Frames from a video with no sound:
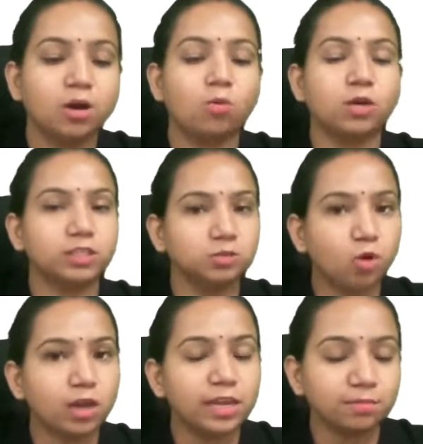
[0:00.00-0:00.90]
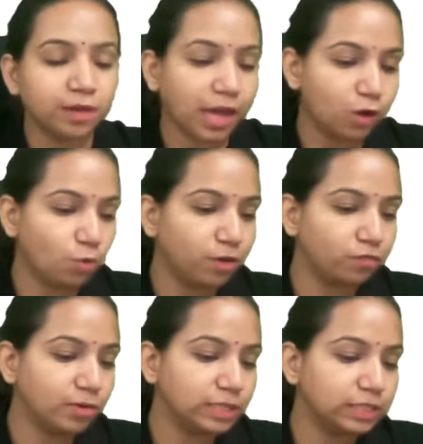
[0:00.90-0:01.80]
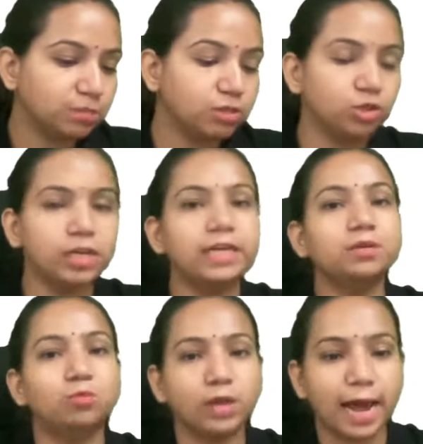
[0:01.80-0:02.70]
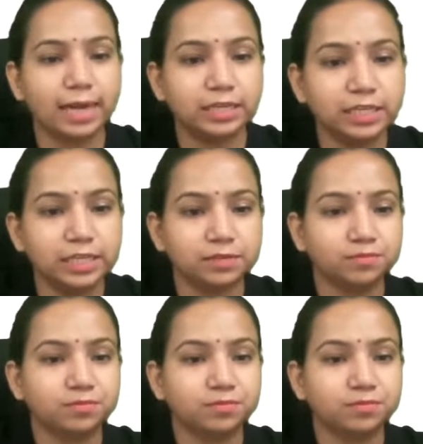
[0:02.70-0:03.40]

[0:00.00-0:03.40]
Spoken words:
What is small m? I hope everyone is able to relate molality.